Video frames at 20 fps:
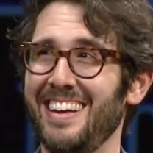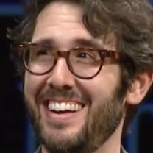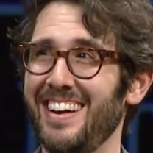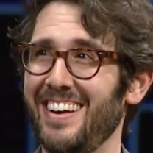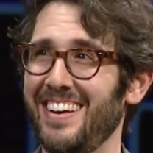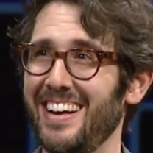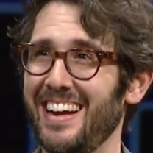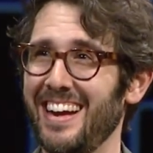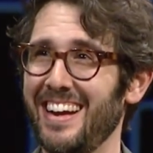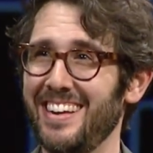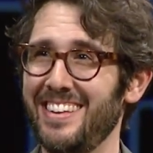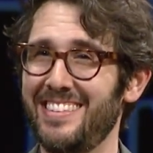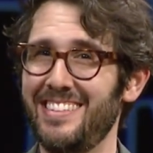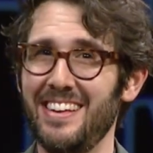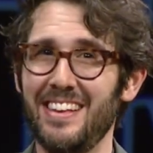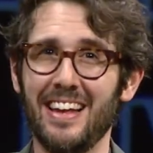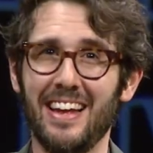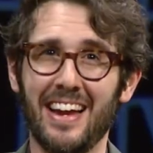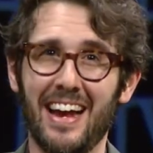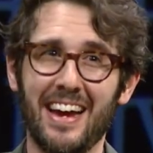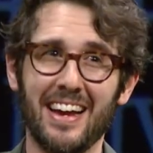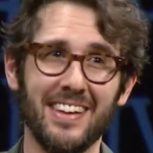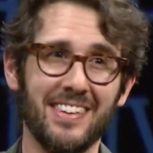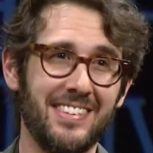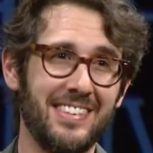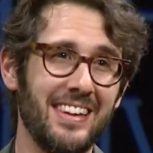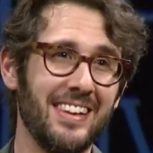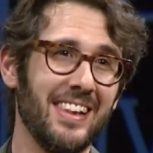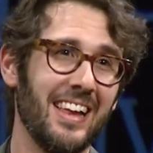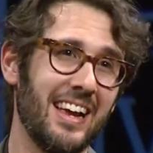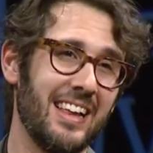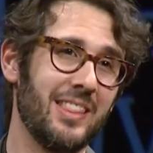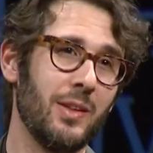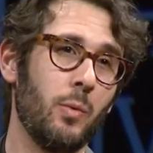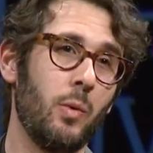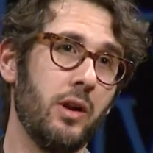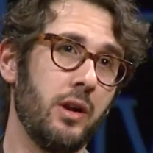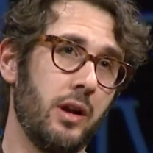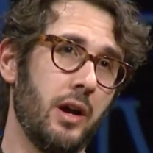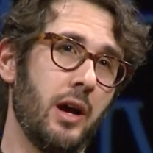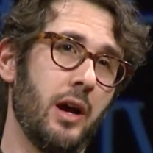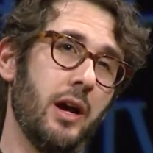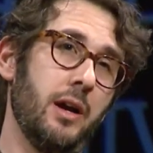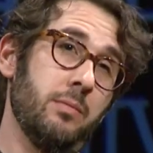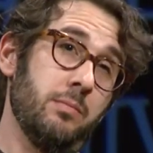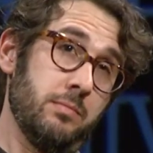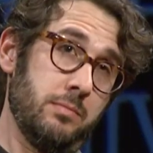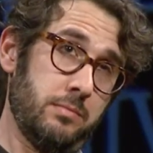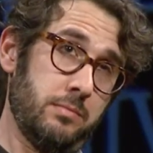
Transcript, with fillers: you know, and I can see, and I can see like the one guy.